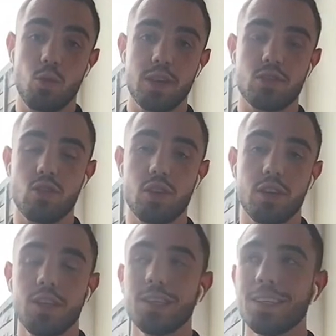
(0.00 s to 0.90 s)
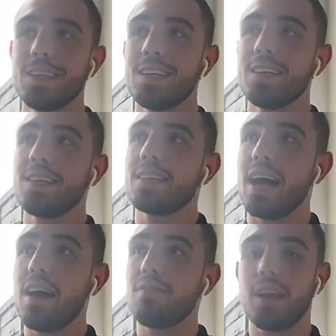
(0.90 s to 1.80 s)
always good to
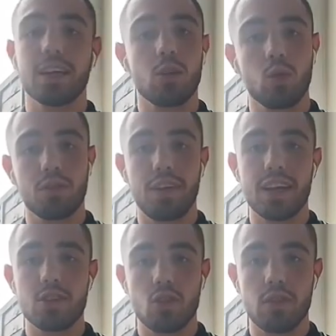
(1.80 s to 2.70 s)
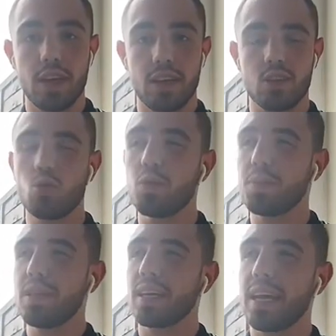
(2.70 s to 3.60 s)
have like local fighters on there, and it's always
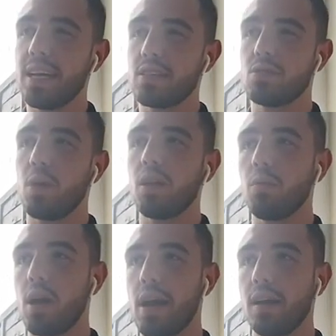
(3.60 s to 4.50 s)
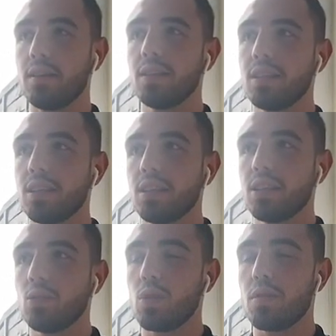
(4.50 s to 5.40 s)
been the case as well where
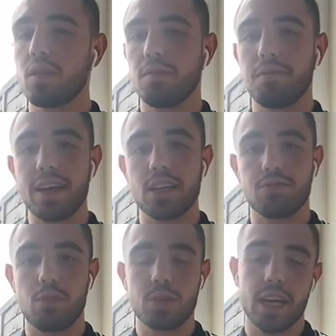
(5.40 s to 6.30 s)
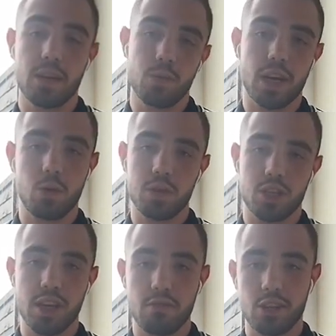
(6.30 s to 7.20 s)
the fighters from Thailand, we always
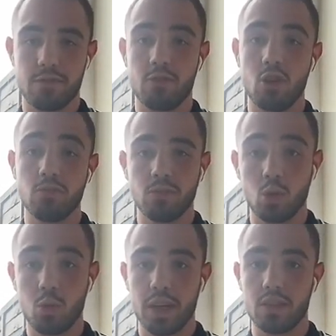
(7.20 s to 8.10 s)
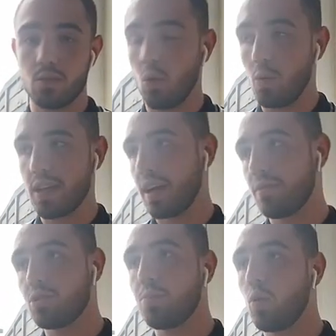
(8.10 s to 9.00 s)
cheer each other on, always
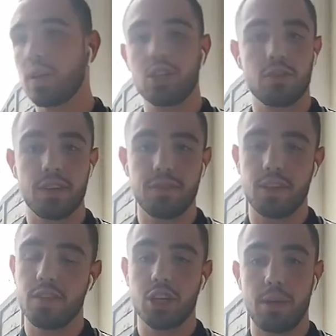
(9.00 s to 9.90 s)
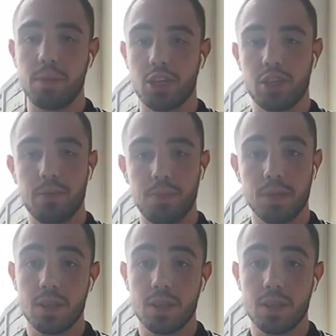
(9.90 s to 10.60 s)
have support each other, even in the championship.